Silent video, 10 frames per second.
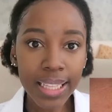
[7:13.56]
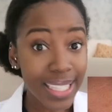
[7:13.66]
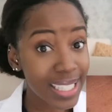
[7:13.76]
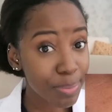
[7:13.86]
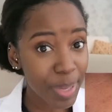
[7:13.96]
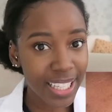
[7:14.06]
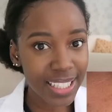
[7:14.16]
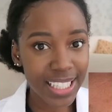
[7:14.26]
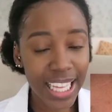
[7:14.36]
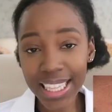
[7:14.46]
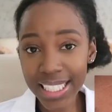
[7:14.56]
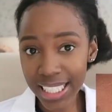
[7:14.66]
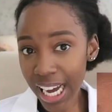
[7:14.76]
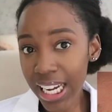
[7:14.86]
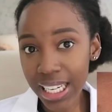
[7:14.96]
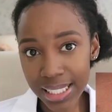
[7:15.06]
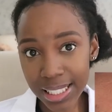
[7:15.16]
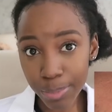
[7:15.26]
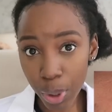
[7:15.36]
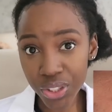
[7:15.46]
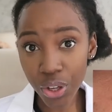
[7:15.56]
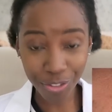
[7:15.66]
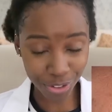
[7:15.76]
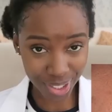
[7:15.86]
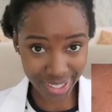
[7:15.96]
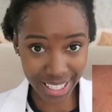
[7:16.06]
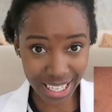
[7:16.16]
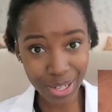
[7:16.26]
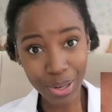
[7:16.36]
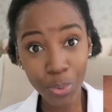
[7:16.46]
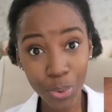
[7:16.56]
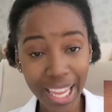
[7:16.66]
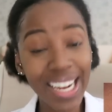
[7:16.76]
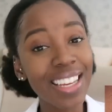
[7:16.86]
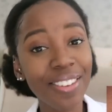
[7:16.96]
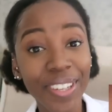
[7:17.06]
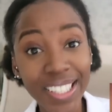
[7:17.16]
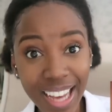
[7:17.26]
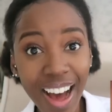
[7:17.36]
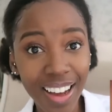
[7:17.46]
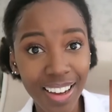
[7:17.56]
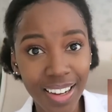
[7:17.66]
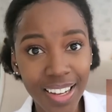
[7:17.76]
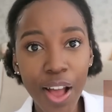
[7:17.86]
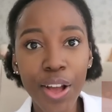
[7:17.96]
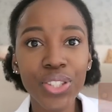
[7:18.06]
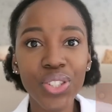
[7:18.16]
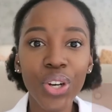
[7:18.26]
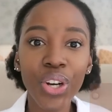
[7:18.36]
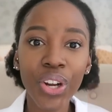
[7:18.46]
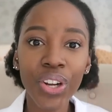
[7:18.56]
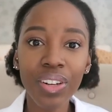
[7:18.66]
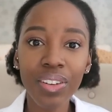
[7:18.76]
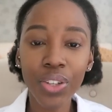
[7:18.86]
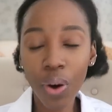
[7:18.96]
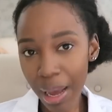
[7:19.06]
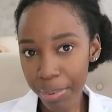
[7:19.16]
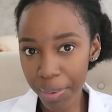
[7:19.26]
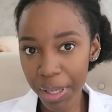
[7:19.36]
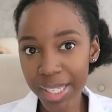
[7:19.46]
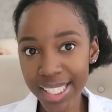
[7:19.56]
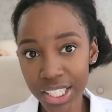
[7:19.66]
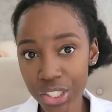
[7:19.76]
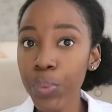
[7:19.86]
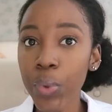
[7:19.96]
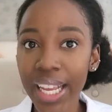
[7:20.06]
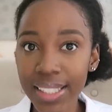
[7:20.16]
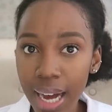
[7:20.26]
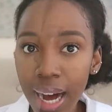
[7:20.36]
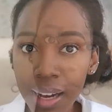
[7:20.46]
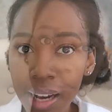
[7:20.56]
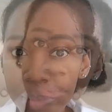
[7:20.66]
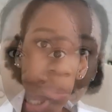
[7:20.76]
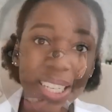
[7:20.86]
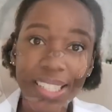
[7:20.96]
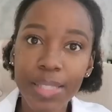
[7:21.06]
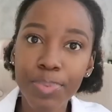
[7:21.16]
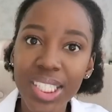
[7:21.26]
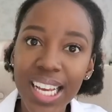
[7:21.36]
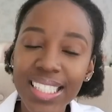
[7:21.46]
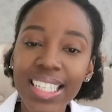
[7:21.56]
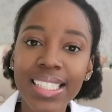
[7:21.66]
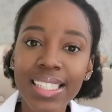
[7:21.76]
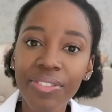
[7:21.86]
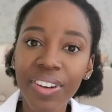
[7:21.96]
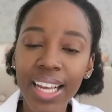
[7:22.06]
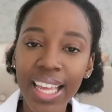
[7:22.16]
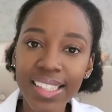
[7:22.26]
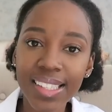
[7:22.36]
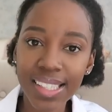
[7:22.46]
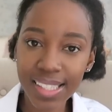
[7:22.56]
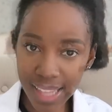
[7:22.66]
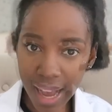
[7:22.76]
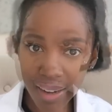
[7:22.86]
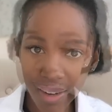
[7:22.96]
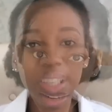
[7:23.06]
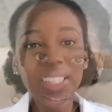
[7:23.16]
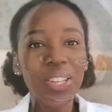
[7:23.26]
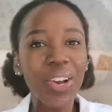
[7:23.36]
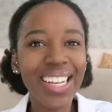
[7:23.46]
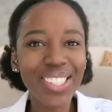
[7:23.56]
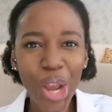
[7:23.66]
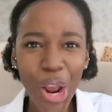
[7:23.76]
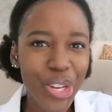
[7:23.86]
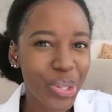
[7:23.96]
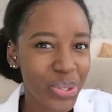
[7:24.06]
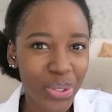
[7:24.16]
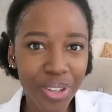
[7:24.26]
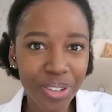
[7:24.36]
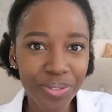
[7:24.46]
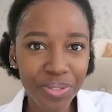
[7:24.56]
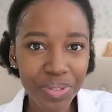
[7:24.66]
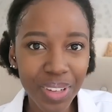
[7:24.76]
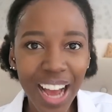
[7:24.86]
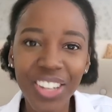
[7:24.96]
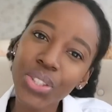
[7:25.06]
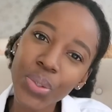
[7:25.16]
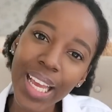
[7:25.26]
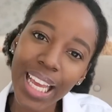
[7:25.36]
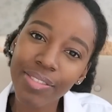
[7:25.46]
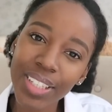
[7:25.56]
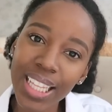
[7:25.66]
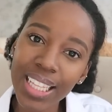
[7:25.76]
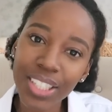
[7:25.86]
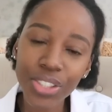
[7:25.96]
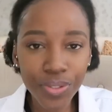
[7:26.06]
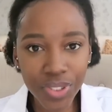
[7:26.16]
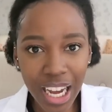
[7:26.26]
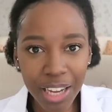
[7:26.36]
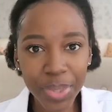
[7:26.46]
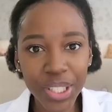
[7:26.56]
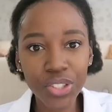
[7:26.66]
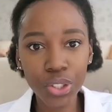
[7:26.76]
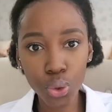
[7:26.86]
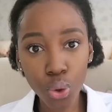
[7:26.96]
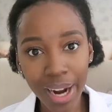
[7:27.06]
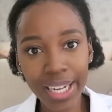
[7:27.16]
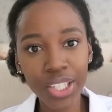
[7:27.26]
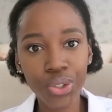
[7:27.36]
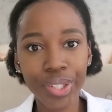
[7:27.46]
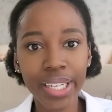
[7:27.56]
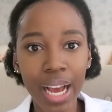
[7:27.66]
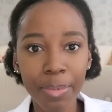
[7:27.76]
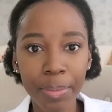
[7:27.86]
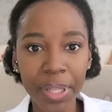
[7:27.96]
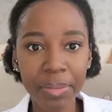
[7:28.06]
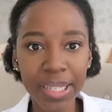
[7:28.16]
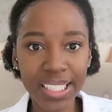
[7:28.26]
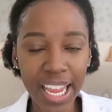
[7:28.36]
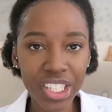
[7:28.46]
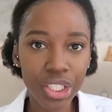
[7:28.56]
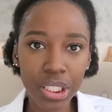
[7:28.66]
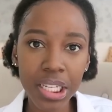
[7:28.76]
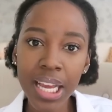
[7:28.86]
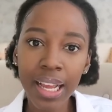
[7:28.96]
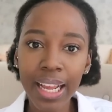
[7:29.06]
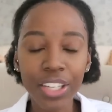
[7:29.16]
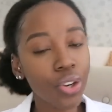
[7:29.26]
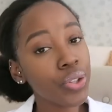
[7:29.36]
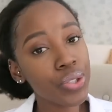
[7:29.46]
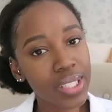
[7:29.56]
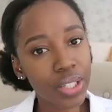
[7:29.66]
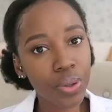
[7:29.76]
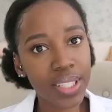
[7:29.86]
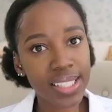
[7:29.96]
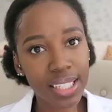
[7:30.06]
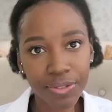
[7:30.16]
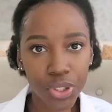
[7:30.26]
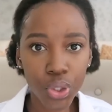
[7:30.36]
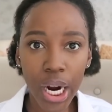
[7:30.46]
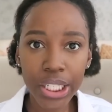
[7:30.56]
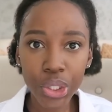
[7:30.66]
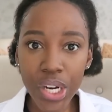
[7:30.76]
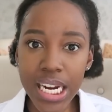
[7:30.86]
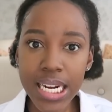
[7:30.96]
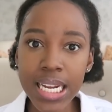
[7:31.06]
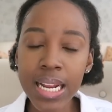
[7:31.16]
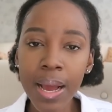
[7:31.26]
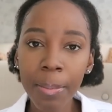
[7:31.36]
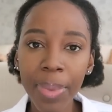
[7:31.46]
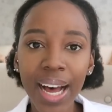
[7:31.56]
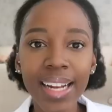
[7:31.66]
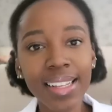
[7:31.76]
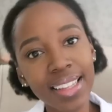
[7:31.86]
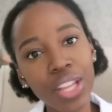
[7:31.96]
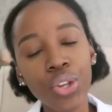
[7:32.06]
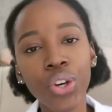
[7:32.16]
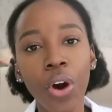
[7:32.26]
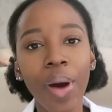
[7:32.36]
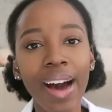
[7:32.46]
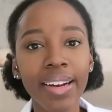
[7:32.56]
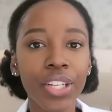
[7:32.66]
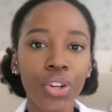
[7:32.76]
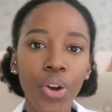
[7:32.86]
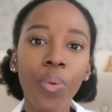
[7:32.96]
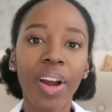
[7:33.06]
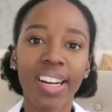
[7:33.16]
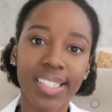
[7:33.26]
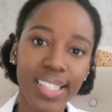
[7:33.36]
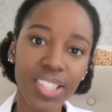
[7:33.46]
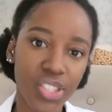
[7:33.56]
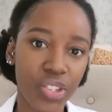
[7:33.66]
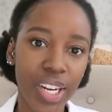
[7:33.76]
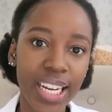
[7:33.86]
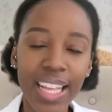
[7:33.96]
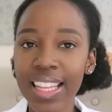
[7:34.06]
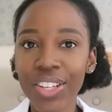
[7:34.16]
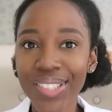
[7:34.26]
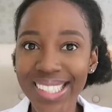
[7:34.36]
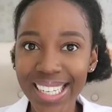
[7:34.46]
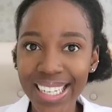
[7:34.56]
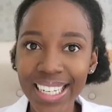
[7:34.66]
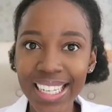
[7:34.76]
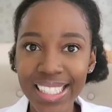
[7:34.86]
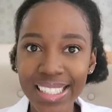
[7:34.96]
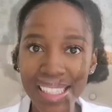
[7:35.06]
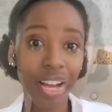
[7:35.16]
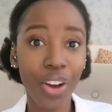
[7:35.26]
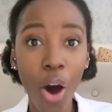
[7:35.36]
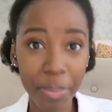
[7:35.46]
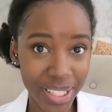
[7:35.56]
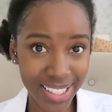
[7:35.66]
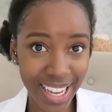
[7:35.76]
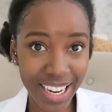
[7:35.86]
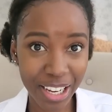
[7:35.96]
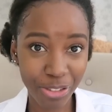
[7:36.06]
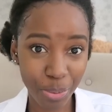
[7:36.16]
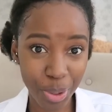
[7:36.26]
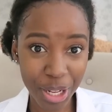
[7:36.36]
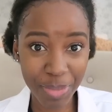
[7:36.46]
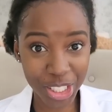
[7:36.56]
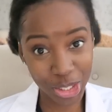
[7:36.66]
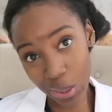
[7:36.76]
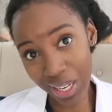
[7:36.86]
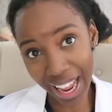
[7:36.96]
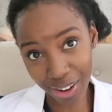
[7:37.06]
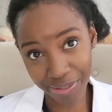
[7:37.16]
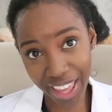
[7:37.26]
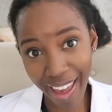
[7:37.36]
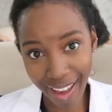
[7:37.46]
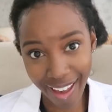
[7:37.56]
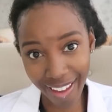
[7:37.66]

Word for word: This means that the darker spots of your skin will get even darker. So your hyperpigmentation will get darker because it's protecting itself against the sun. So in turn, you're sort of undoing everything that you've done because you're trying to treat hyperpigmentation and you're using all this stuff to try and treat it, but then you go out and you're not wearing sunscreen and then your skin is compensating for pretty much your lack of care